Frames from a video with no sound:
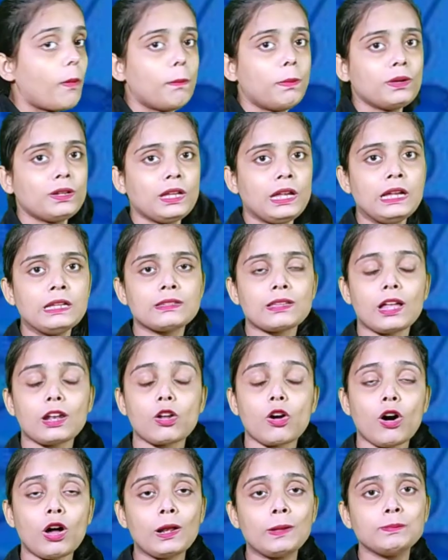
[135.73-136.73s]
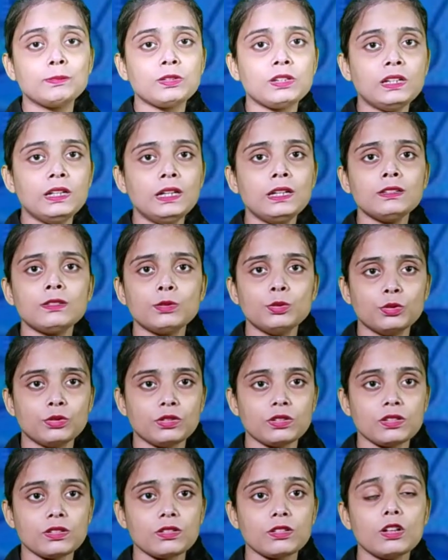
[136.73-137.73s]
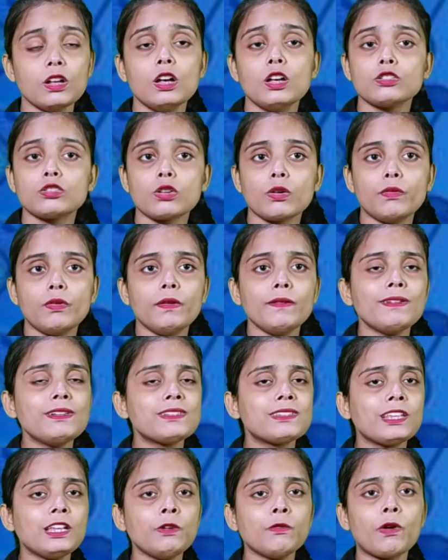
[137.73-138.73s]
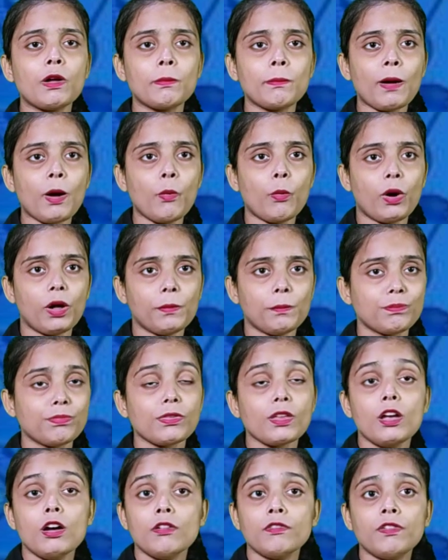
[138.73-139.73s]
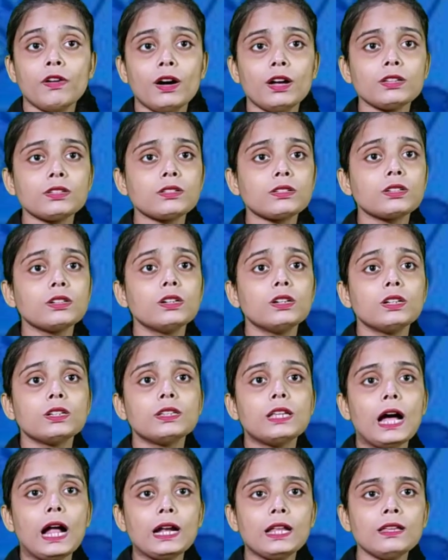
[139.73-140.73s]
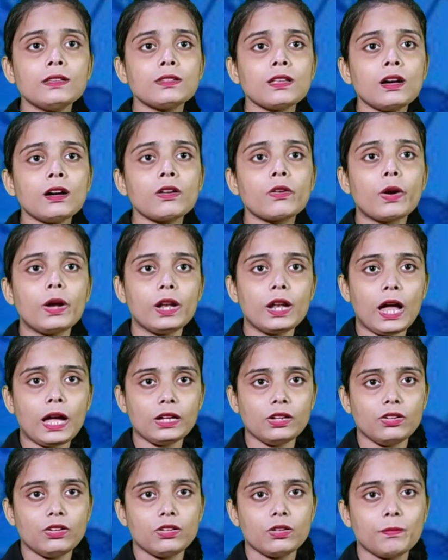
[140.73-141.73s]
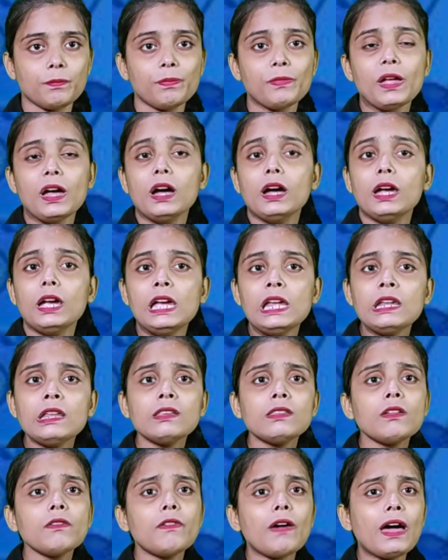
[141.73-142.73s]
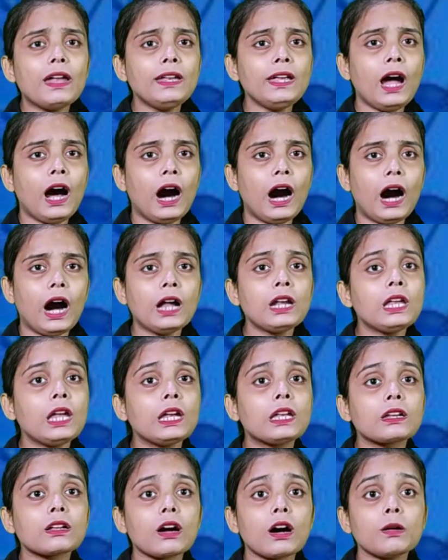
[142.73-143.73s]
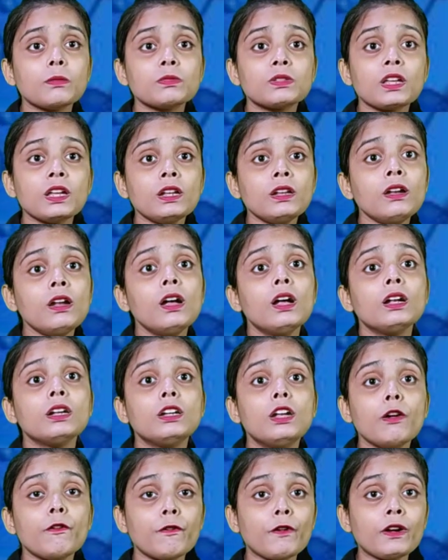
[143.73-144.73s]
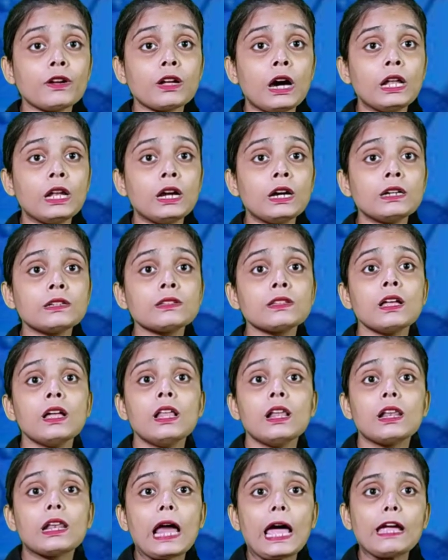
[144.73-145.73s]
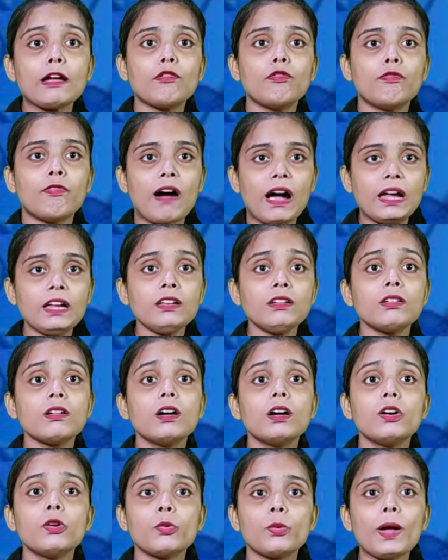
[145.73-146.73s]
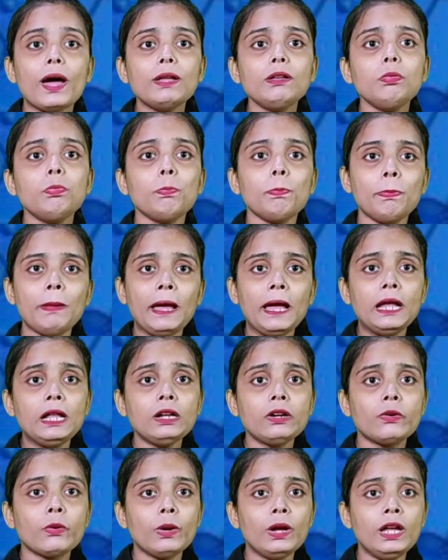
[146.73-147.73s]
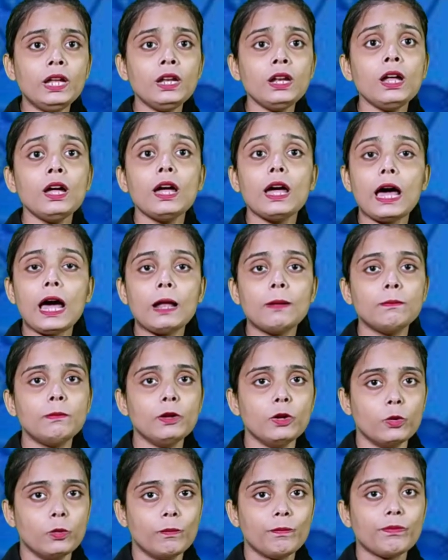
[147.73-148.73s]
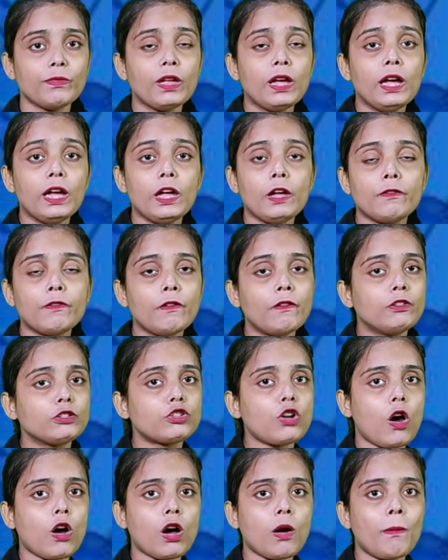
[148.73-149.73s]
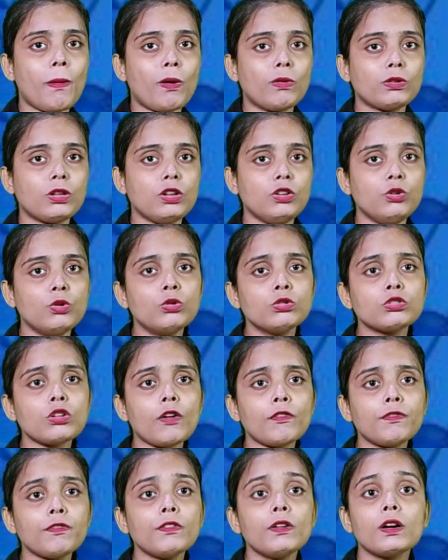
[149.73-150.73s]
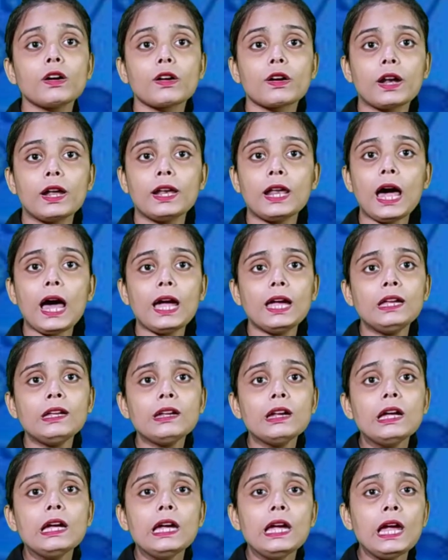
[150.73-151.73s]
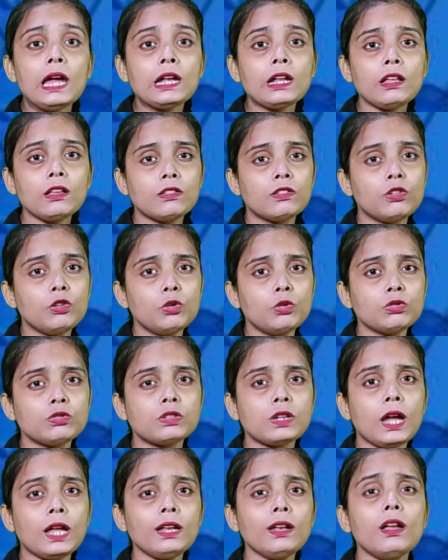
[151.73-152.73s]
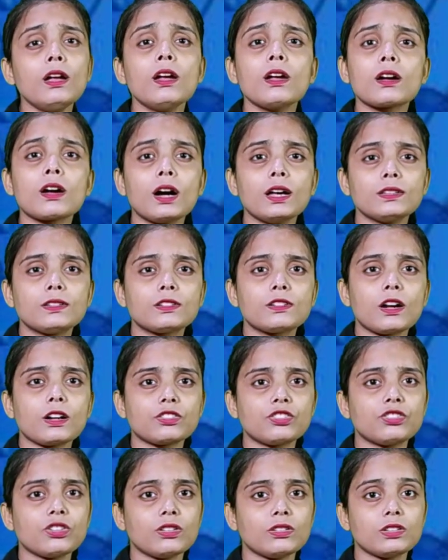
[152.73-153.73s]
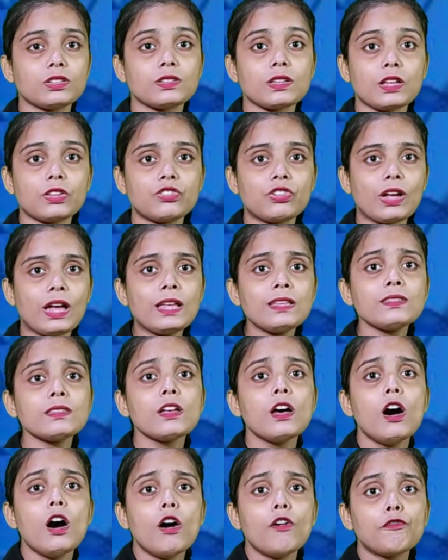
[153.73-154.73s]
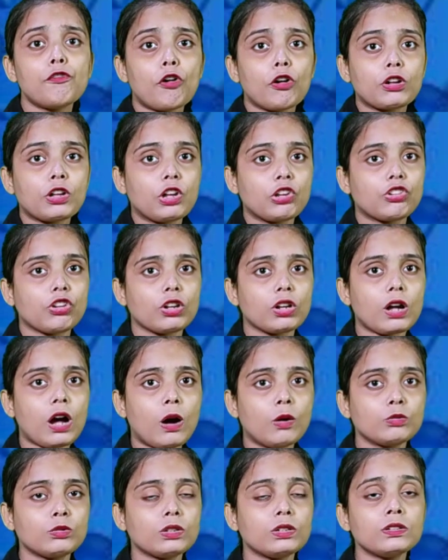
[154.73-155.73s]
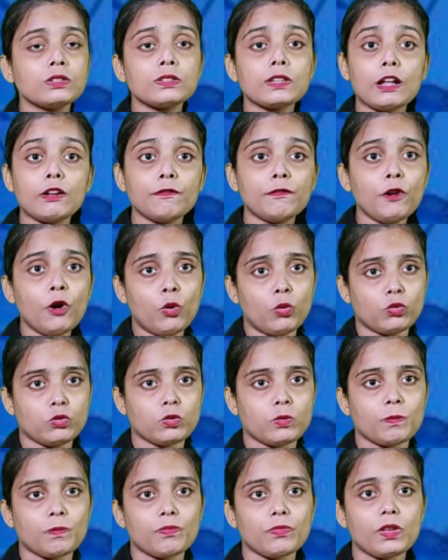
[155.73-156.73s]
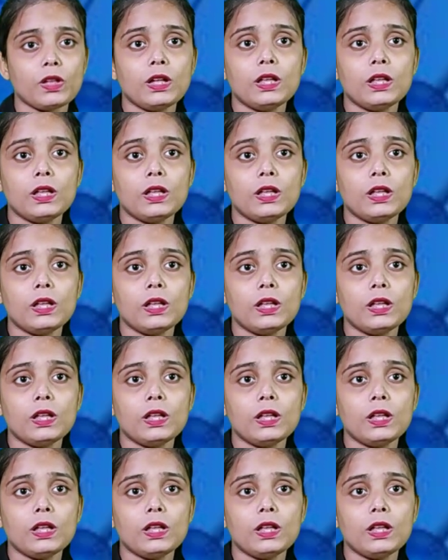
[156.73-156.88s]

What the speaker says: properties and column 3 is uses. So, we will see one by one. First, that is a granite. It is a very hard. It comes in different colors like white, red, pale, green and blue. If we will talk about the use of granite, it is used in constructions such as for kitchen counters and floors.